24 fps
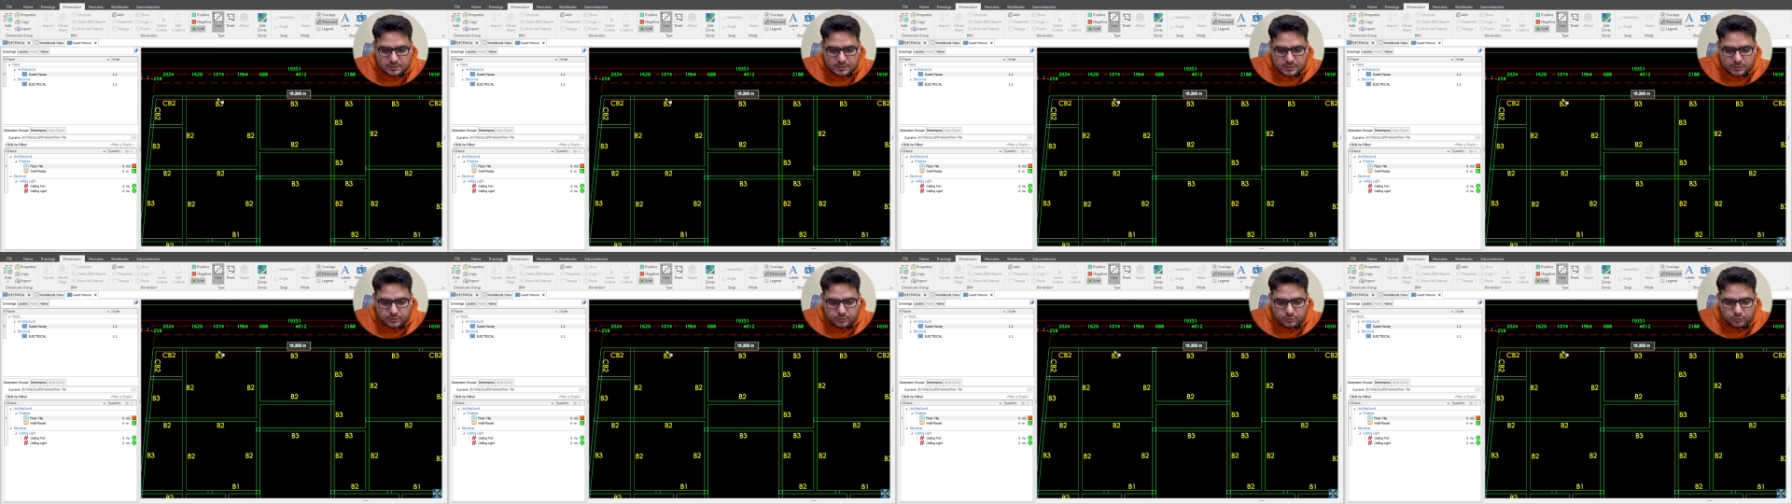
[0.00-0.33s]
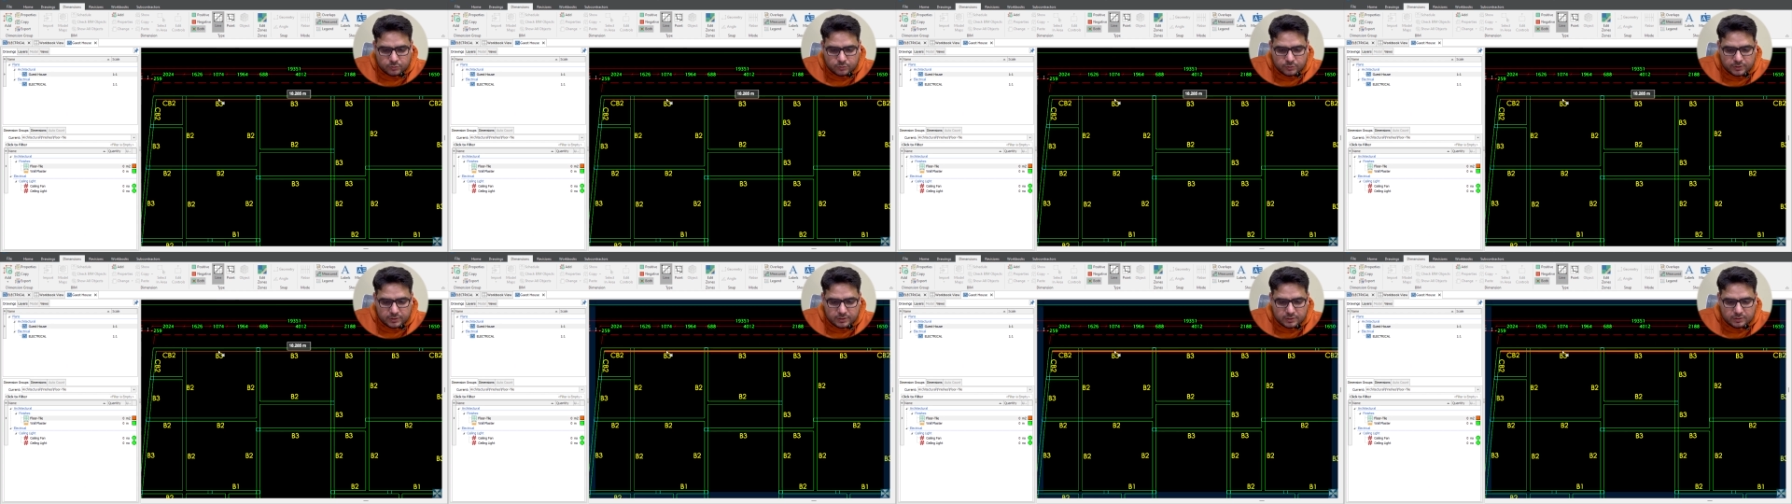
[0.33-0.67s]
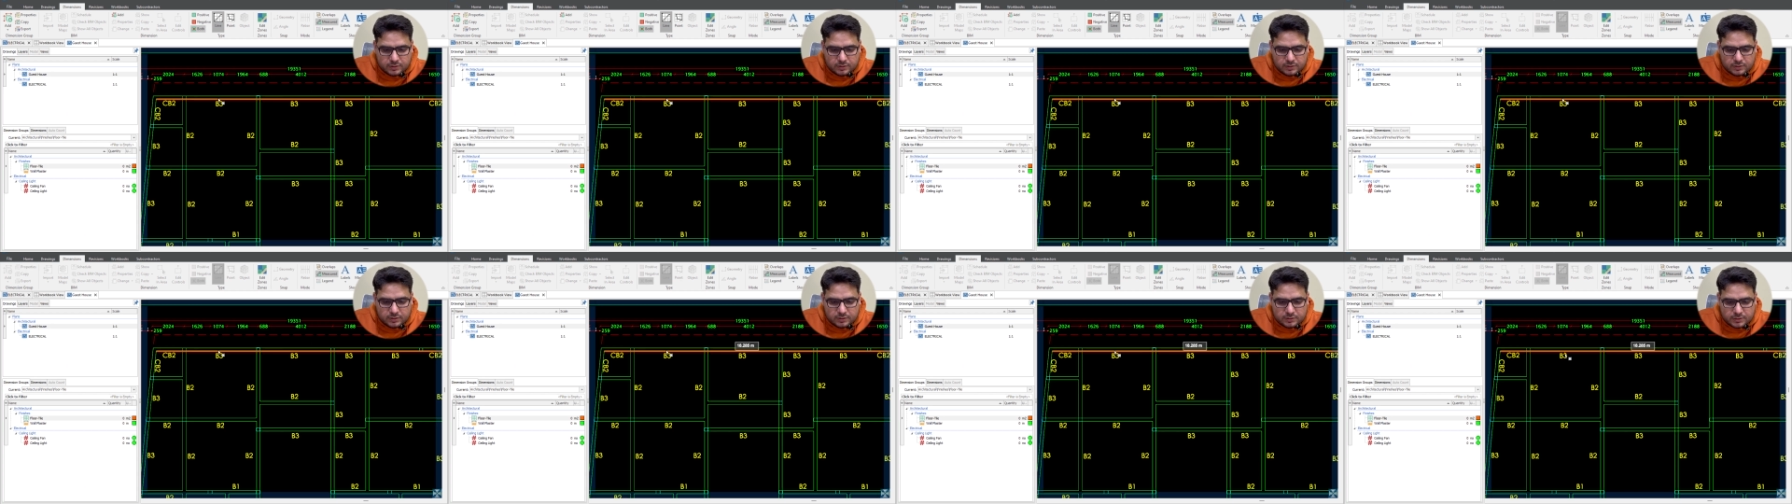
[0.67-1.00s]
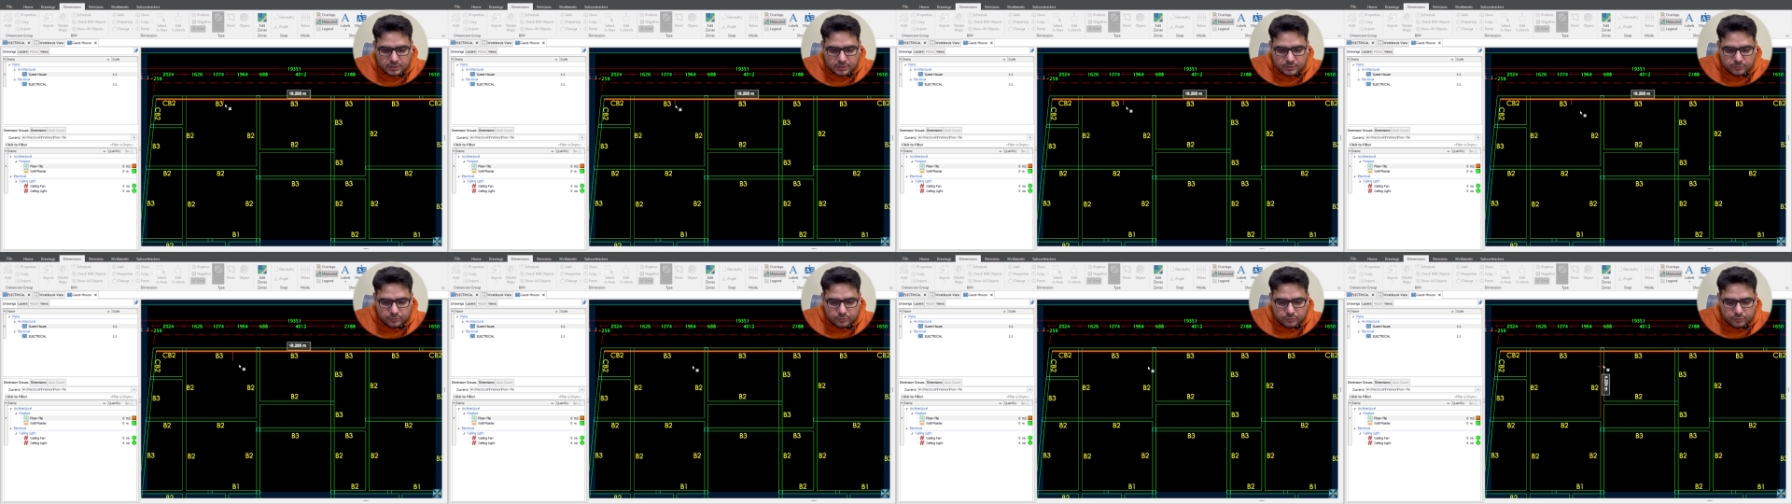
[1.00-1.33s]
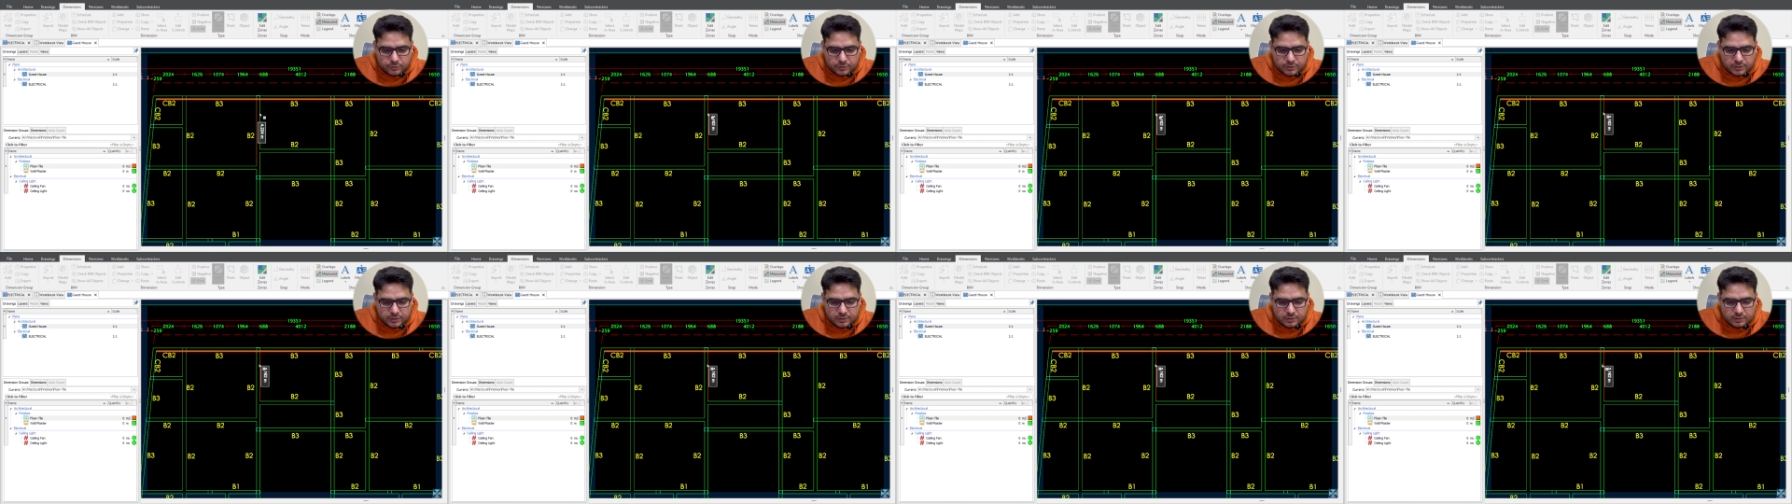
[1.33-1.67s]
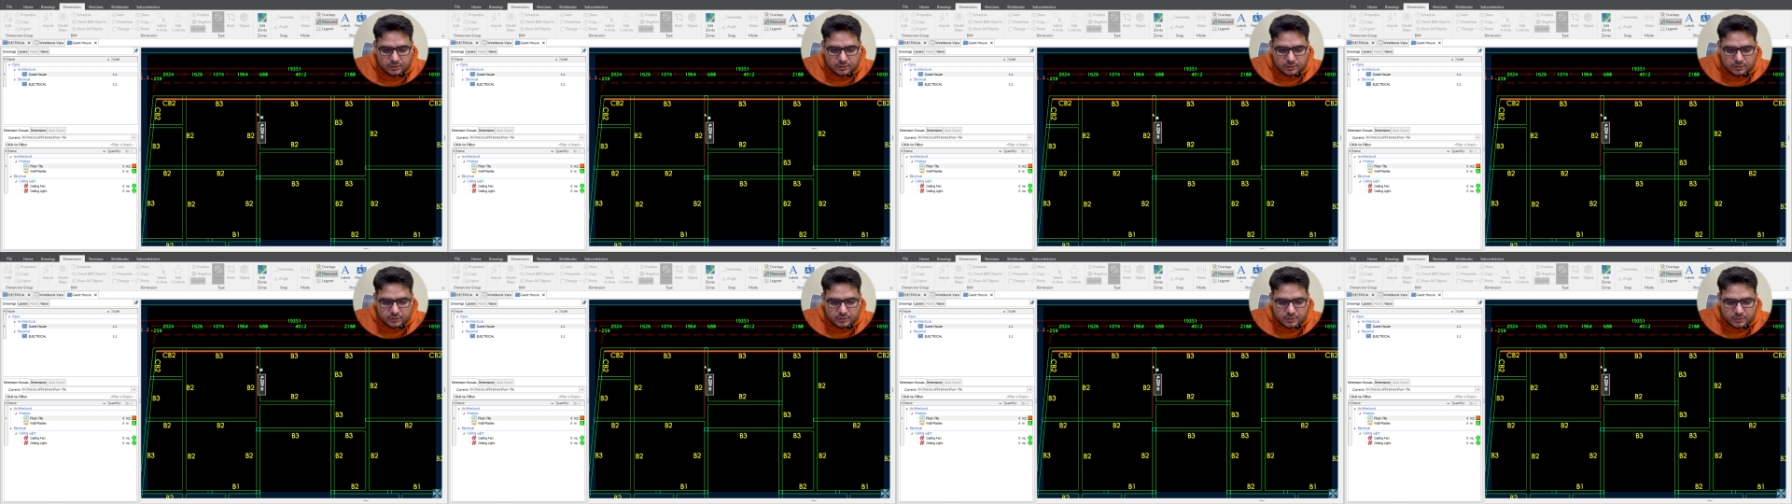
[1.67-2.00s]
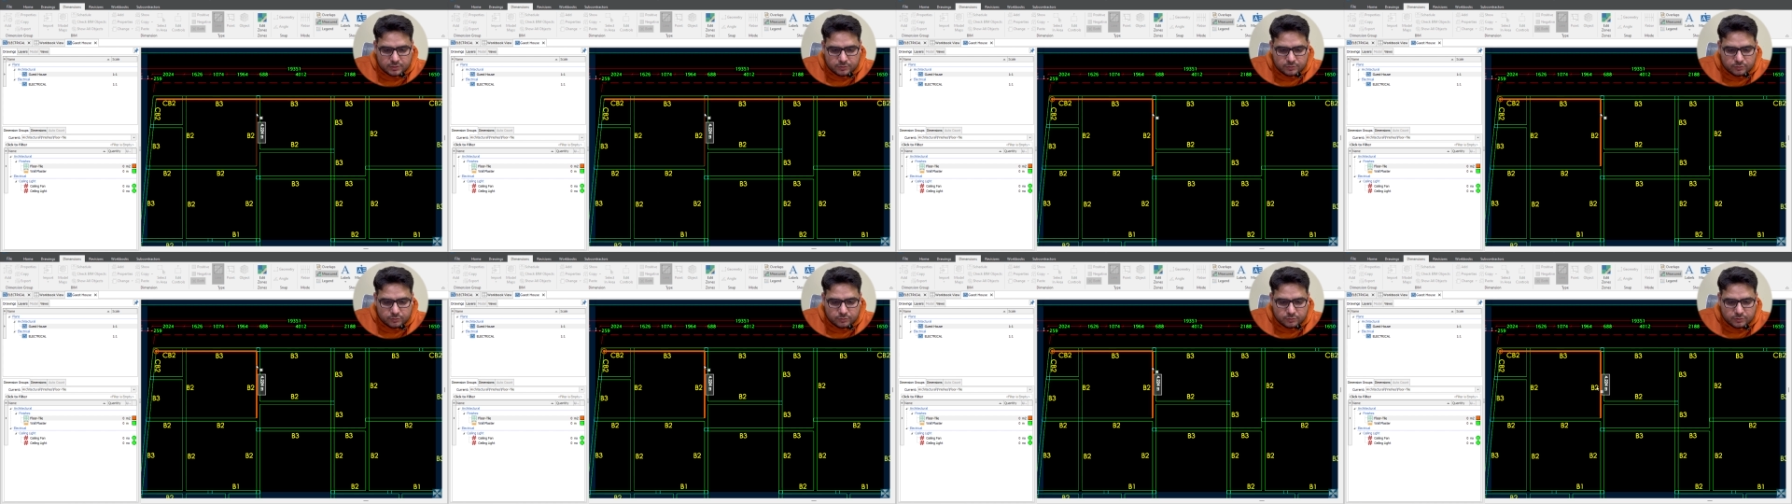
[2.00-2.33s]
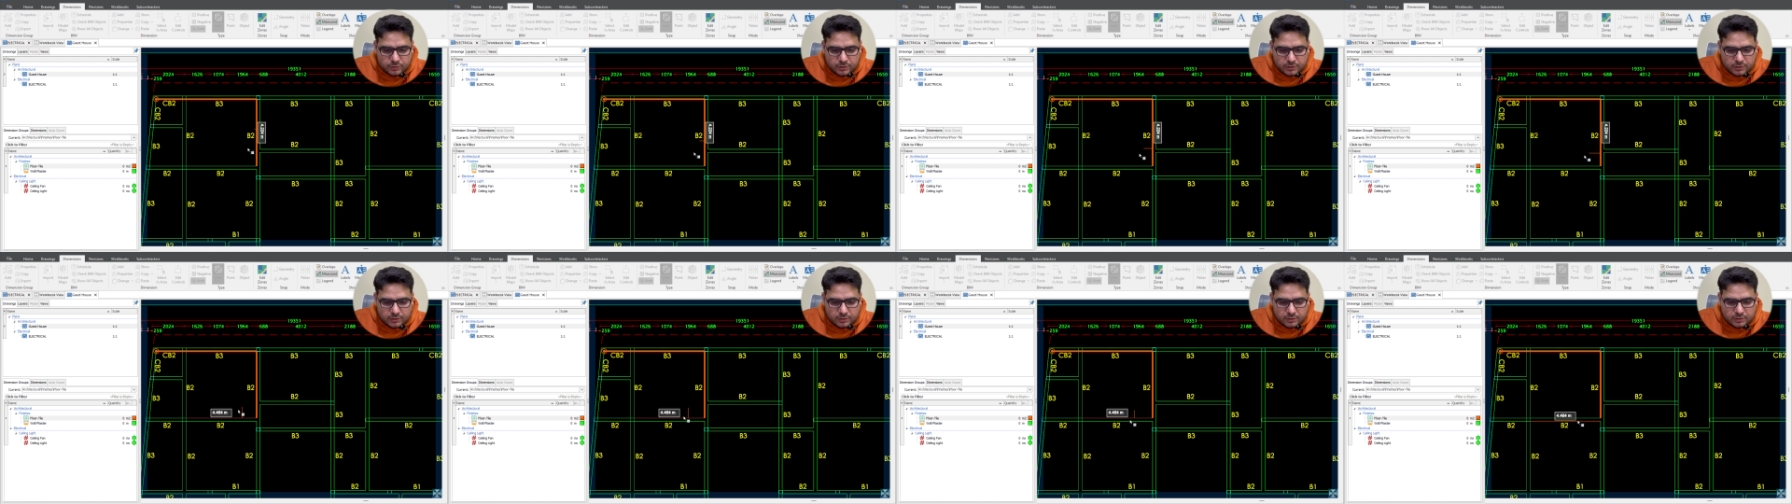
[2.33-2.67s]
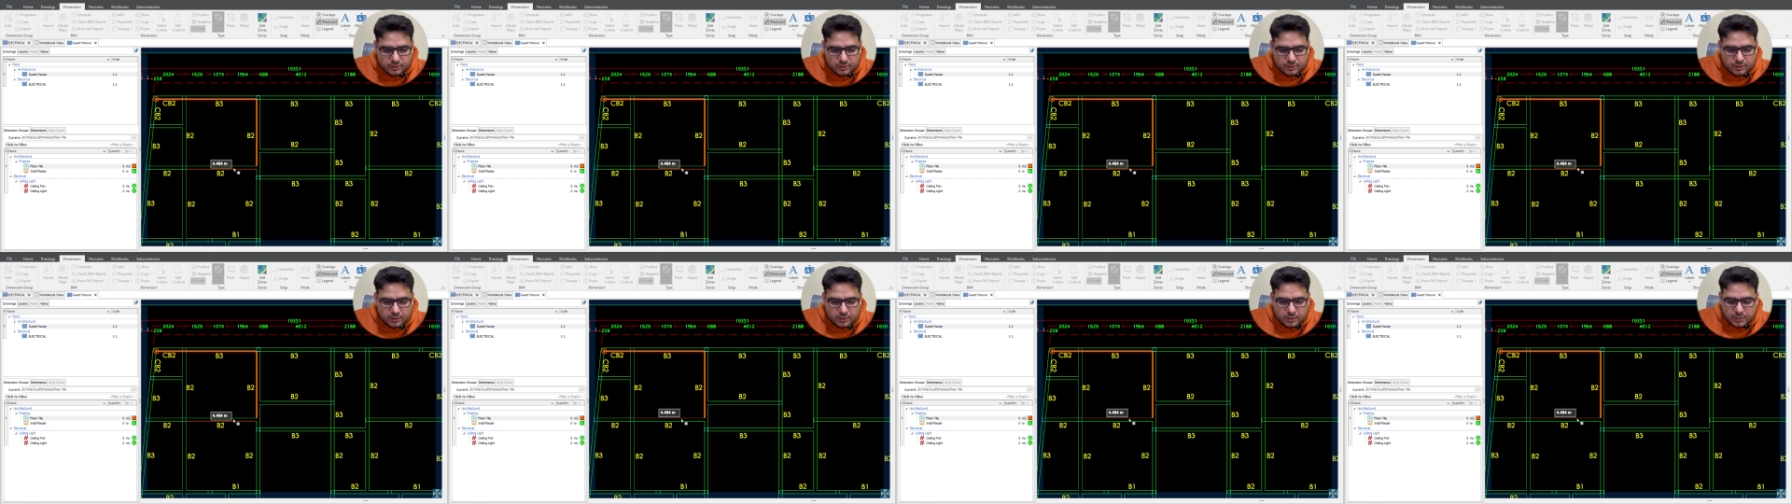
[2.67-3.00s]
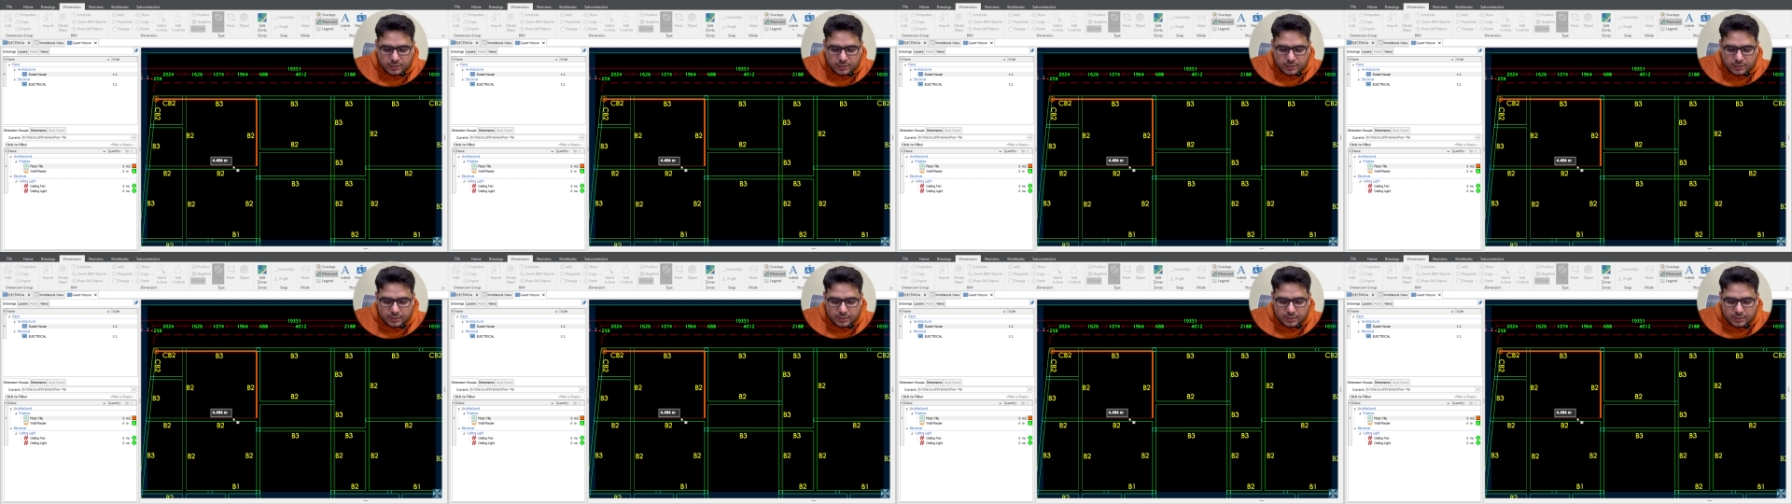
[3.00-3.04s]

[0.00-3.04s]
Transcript: then you go here, then you go here, then you go here.